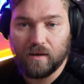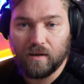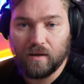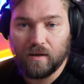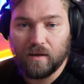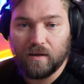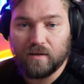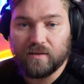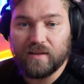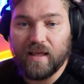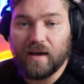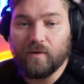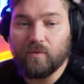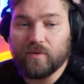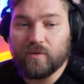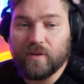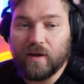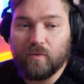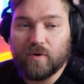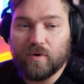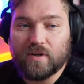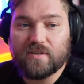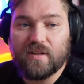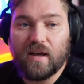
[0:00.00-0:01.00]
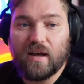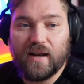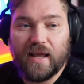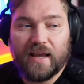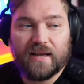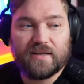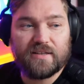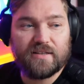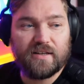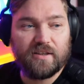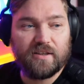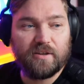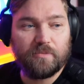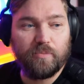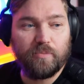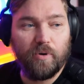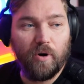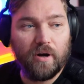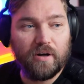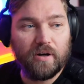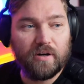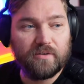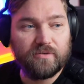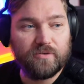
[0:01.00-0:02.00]
That was not actually the
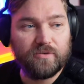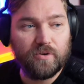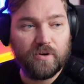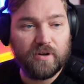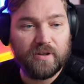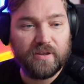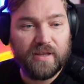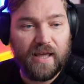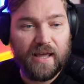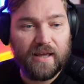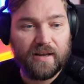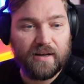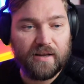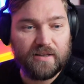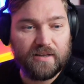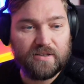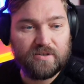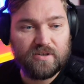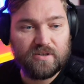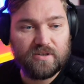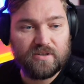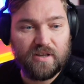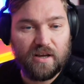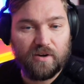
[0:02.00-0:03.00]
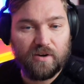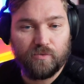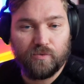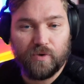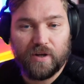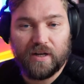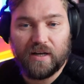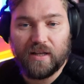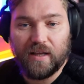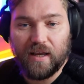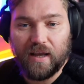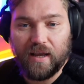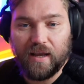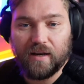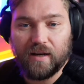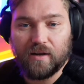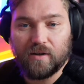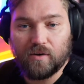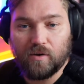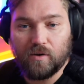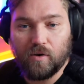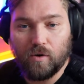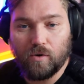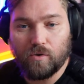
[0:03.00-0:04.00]
point of doing that. It's just I really hate
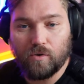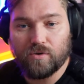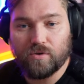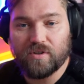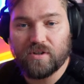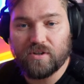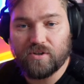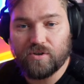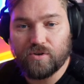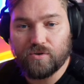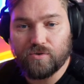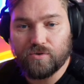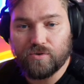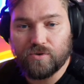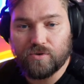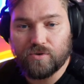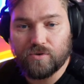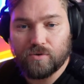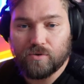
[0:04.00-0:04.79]
CORS issues.